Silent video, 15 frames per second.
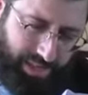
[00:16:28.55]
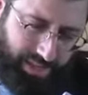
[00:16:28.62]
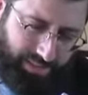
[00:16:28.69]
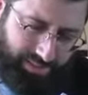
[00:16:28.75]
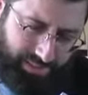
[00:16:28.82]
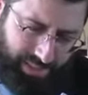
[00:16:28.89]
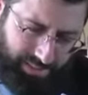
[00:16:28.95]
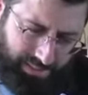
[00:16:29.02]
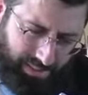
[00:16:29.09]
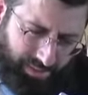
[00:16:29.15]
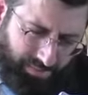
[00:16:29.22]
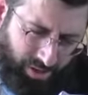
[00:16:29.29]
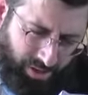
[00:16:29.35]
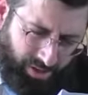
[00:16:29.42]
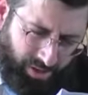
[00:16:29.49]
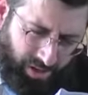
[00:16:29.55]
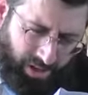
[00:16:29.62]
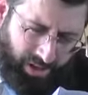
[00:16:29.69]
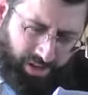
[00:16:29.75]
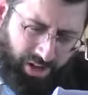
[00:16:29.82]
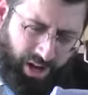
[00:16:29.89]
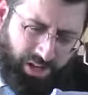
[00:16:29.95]
Says the Gemara,
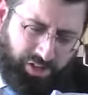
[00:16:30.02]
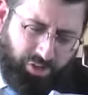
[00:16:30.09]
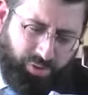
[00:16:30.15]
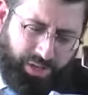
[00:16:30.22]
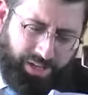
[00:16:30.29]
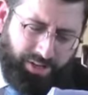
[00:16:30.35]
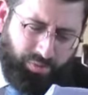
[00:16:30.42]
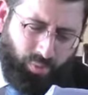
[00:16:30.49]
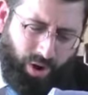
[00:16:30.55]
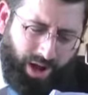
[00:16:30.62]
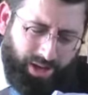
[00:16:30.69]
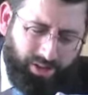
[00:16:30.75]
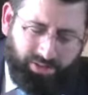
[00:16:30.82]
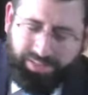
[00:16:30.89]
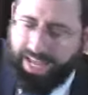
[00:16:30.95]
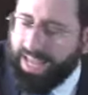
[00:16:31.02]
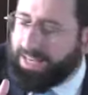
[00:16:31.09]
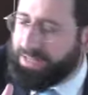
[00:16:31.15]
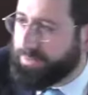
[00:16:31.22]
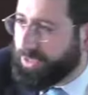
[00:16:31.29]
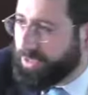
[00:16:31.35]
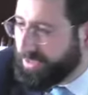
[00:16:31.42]
God created wild
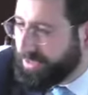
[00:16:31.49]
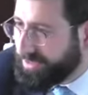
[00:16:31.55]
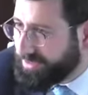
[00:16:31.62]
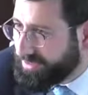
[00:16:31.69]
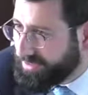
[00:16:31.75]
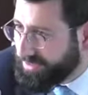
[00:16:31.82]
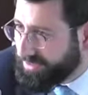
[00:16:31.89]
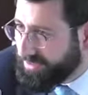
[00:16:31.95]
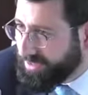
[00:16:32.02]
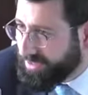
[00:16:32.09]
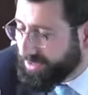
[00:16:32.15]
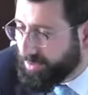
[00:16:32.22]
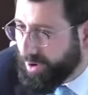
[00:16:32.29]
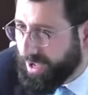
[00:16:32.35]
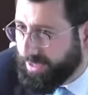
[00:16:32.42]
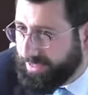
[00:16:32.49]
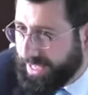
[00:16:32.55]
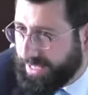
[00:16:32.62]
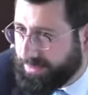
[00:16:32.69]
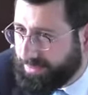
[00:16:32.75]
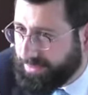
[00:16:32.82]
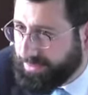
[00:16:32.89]
animals. They're wild
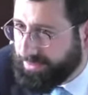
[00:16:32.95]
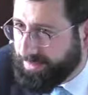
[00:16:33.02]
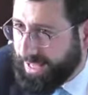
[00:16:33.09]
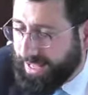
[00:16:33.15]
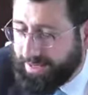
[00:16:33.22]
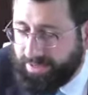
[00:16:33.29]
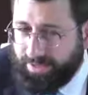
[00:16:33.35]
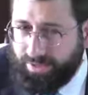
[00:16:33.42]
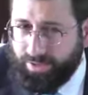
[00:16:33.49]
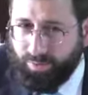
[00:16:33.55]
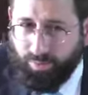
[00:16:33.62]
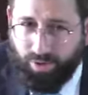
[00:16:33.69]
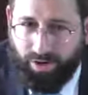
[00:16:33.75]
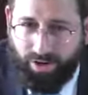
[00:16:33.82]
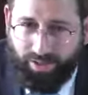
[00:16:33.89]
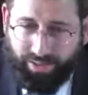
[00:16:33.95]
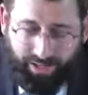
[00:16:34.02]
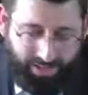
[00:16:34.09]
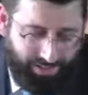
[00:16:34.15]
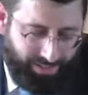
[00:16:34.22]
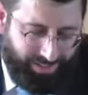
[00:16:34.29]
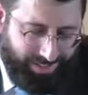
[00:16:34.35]
animals in man. What are
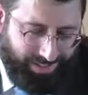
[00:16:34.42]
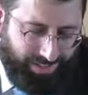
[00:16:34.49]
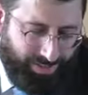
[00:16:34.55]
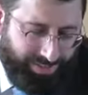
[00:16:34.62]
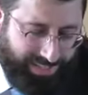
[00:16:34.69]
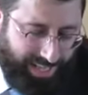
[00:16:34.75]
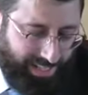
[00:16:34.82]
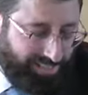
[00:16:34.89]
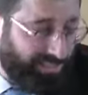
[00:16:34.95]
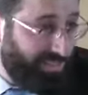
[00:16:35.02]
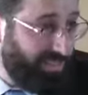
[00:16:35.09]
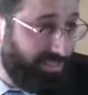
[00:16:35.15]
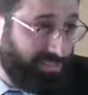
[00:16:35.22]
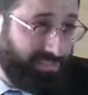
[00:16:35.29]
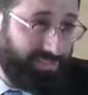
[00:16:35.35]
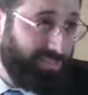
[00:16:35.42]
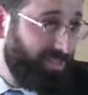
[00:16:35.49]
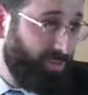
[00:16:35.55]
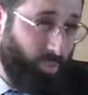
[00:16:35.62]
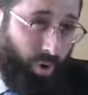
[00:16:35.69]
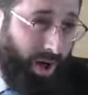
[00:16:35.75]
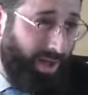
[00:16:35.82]
they? Your intestines. They're
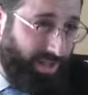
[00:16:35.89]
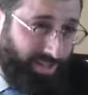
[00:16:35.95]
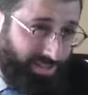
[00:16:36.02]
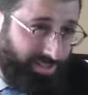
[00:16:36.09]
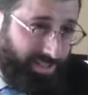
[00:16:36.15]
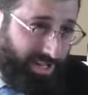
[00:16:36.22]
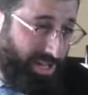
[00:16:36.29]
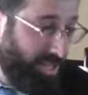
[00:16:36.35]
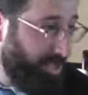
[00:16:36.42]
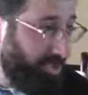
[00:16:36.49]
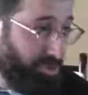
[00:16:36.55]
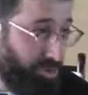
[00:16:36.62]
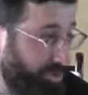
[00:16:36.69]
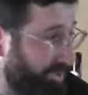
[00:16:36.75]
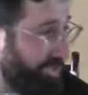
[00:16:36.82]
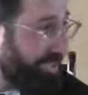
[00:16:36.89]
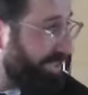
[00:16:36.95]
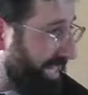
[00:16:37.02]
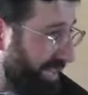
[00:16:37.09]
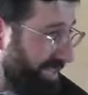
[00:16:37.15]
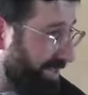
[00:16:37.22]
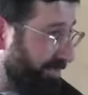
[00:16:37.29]
wild. The juices
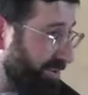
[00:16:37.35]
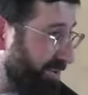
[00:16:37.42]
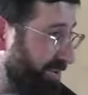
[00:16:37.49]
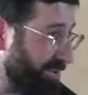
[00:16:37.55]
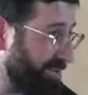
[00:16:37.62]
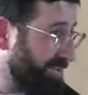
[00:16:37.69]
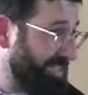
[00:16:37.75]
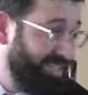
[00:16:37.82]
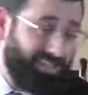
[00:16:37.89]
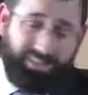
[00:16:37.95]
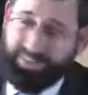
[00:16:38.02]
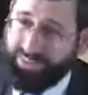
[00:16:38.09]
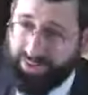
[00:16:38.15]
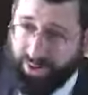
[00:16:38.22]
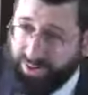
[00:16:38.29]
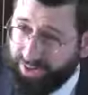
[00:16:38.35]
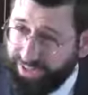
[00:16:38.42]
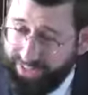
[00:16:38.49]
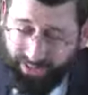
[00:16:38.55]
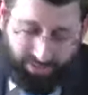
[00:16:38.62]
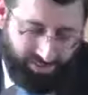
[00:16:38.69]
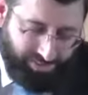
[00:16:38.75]
that they produce, they, they you know, they're
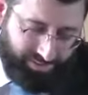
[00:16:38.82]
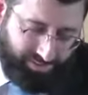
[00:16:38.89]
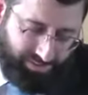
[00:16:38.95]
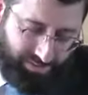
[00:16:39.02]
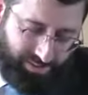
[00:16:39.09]
killers.